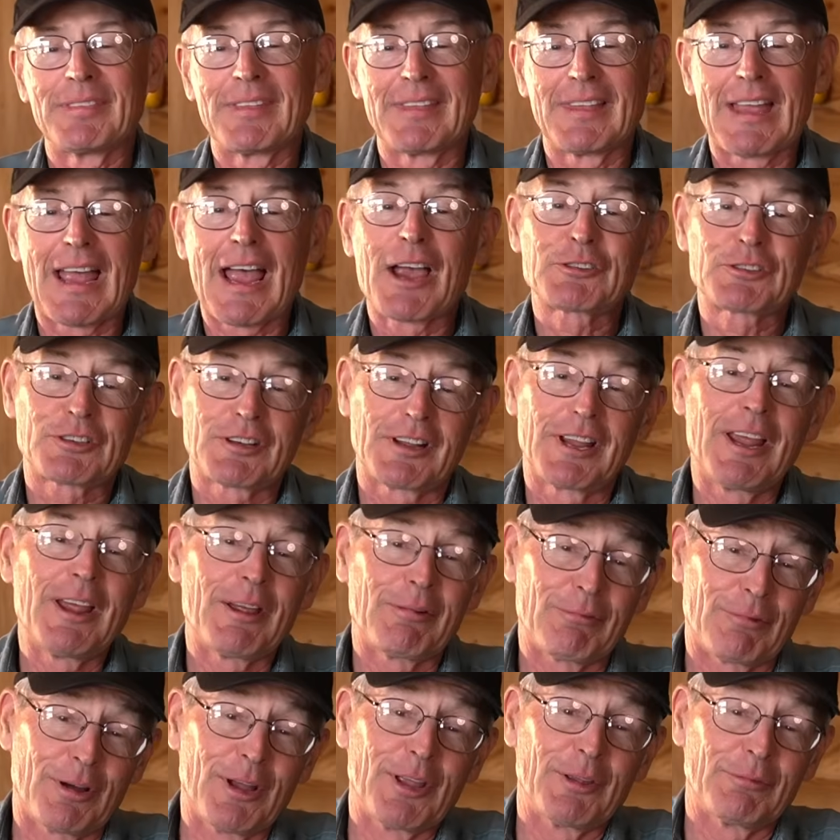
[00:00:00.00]
Actually,
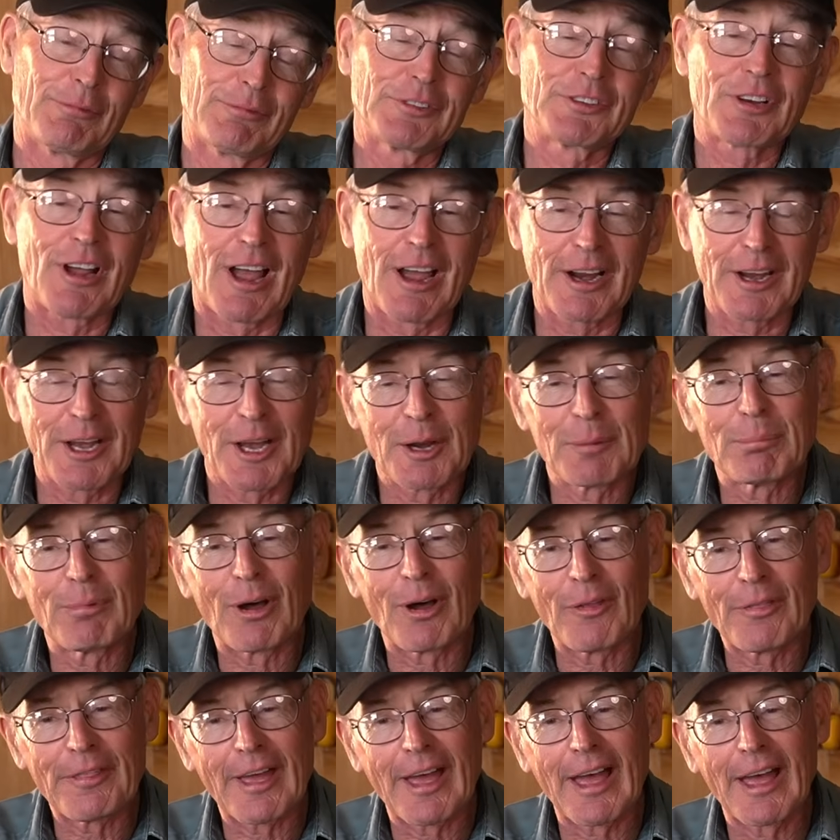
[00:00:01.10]
we're talking
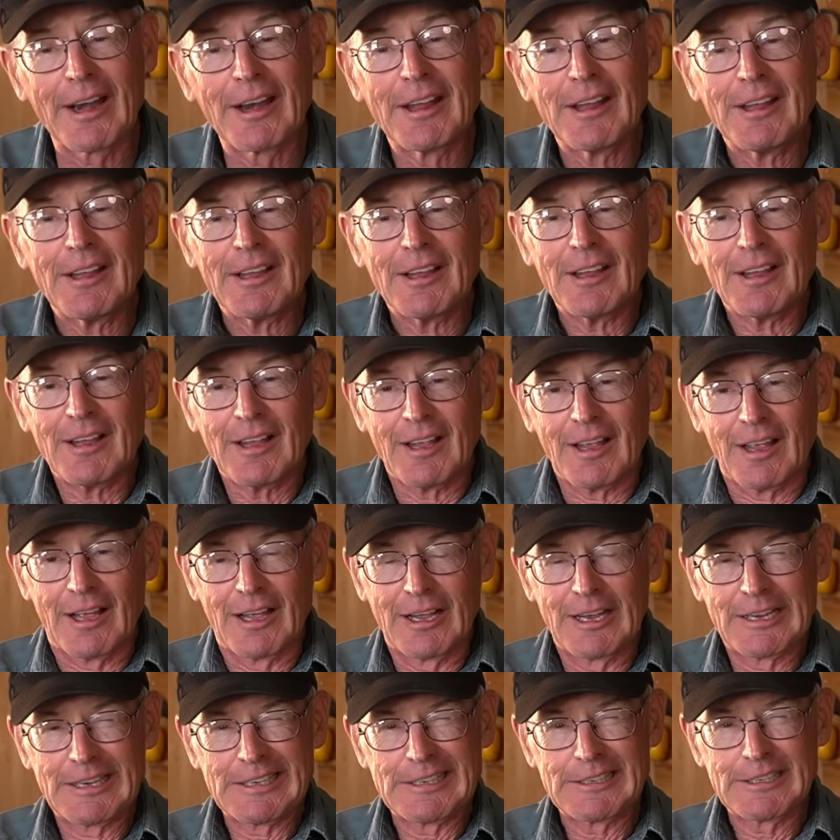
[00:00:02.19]
about that.
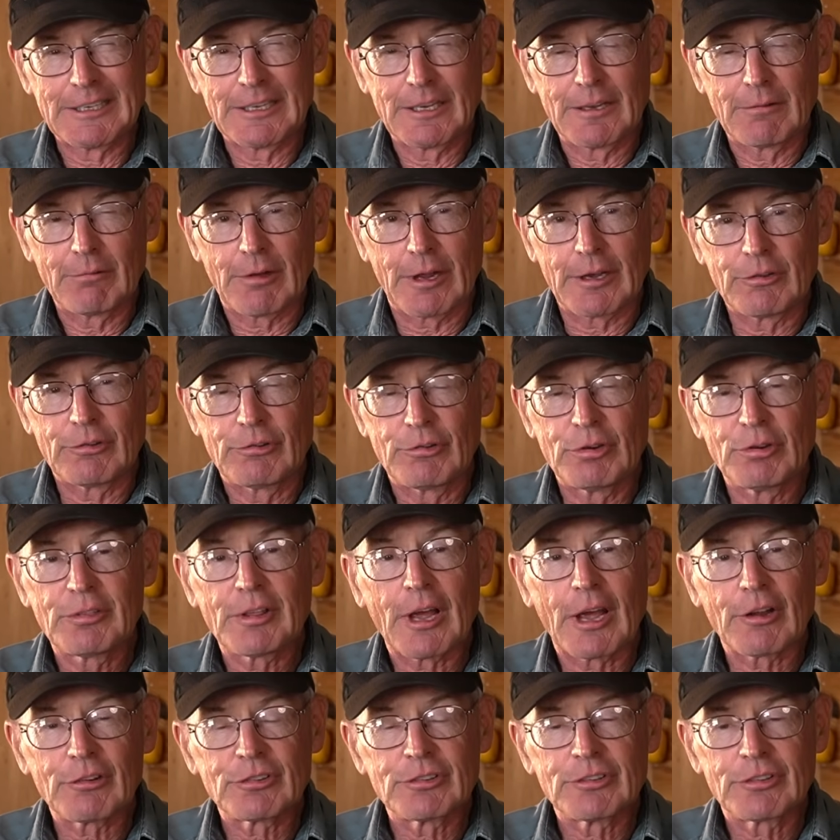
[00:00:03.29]

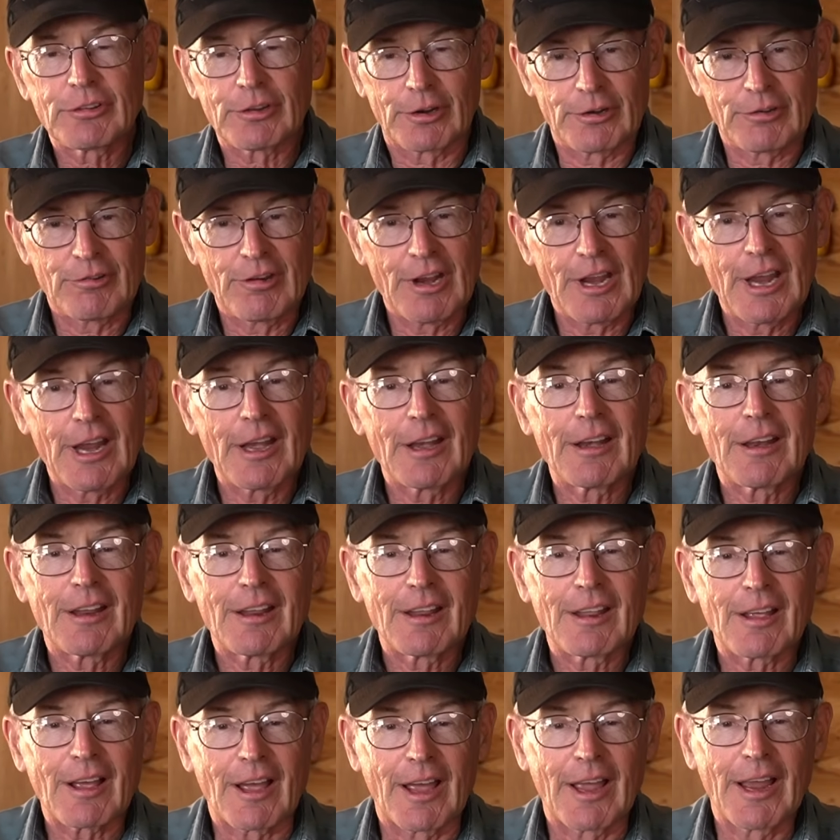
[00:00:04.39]
2013,
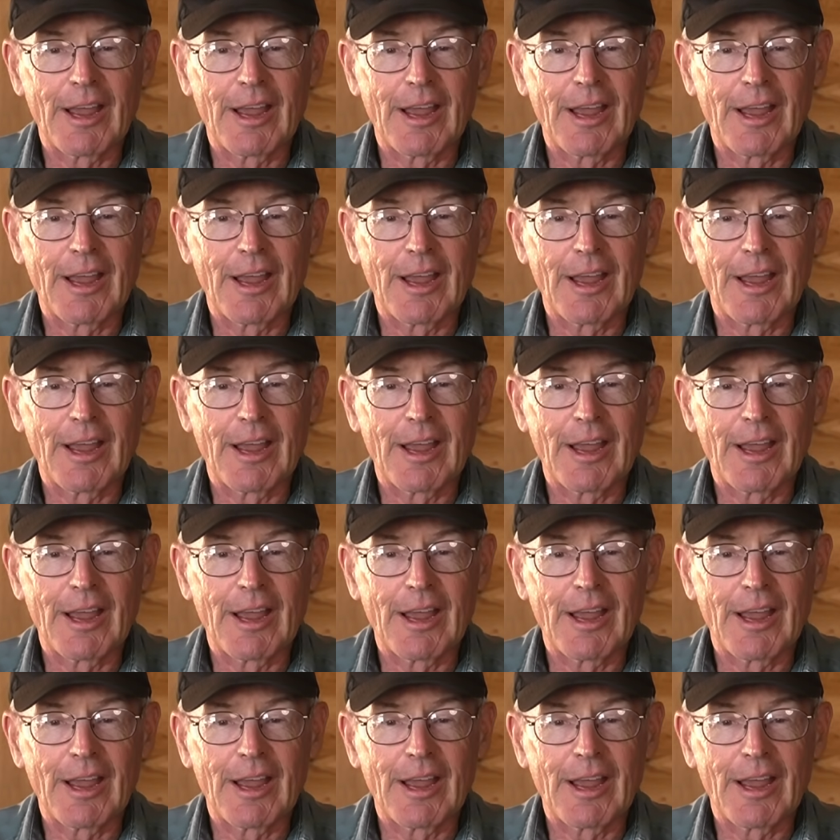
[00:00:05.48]
I